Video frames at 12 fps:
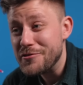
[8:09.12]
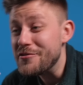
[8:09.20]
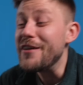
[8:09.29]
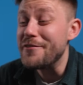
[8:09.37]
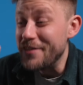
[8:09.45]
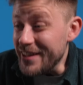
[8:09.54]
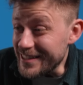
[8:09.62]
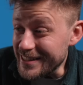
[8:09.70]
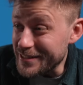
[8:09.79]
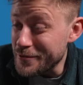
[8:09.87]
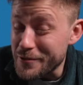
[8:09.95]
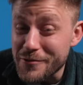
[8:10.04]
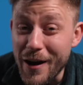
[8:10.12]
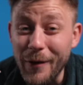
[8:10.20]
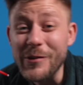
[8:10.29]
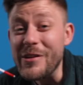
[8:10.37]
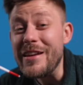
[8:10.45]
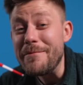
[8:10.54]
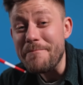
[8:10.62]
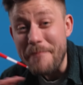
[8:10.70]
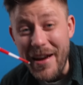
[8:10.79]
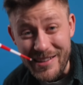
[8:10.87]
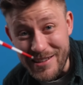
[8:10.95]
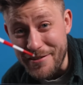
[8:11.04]
To drive this into the ground you need
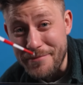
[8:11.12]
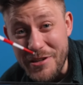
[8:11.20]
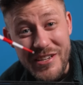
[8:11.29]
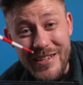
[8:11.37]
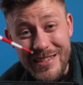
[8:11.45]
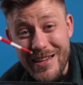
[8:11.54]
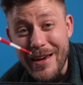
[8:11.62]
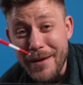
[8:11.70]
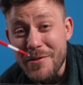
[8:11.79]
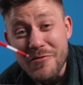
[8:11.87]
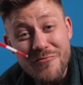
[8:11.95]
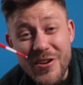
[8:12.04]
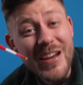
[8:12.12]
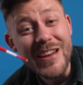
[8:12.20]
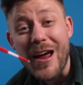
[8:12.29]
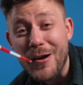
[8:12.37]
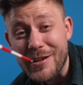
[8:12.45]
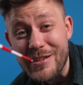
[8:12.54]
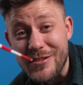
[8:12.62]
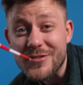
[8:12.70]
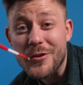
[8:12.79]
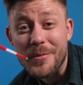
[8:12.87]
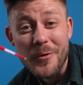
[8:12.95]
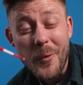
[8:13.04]
massive machines that can be really loud and
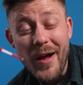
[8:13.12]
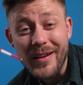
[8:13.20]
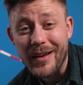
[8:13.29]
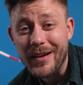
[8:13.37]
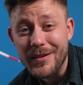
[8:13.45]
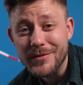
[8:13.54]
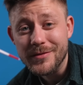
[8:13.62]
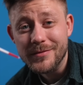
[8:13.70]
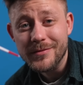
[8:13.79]
disturb the wildlife.